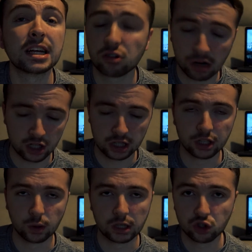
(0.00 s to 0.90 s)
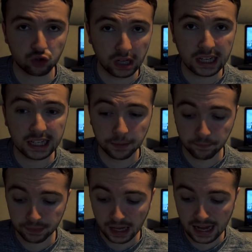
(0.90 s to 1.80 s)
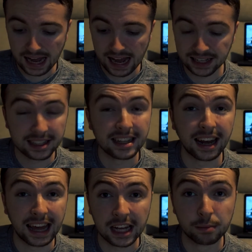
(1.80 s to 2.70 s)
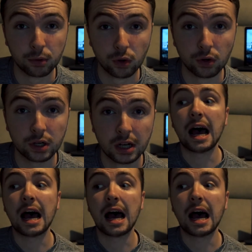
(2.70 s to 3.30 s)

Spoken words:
it crashed into a tree and the leg broke.